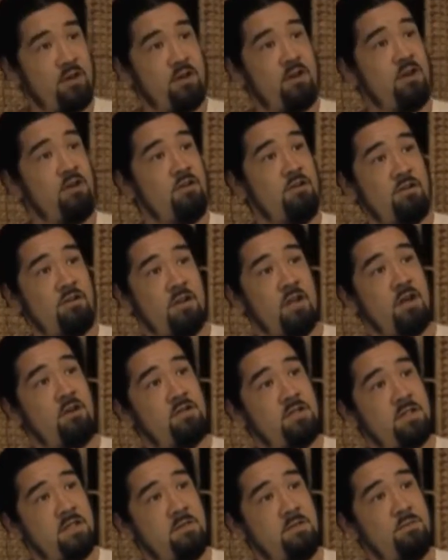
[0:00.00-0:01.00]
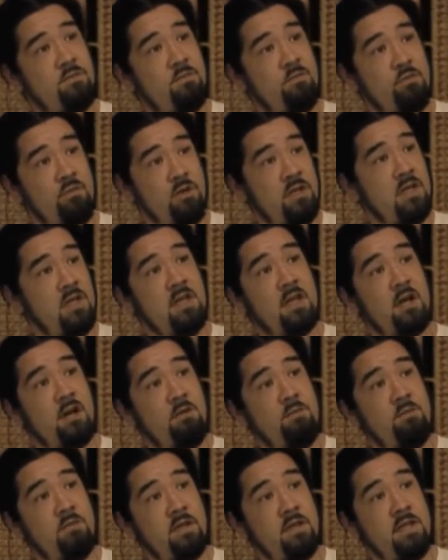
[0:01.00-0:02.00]
I know that knows him really
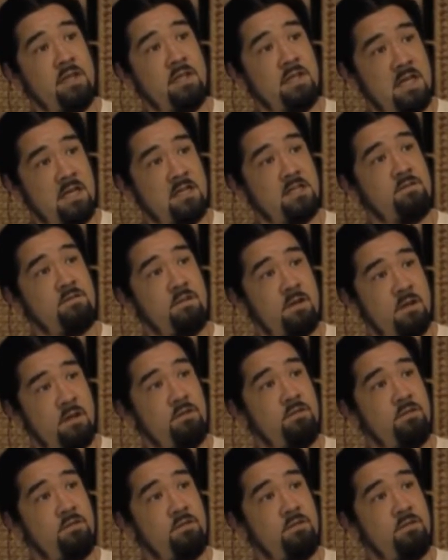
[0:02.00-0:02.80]
hope that he does follow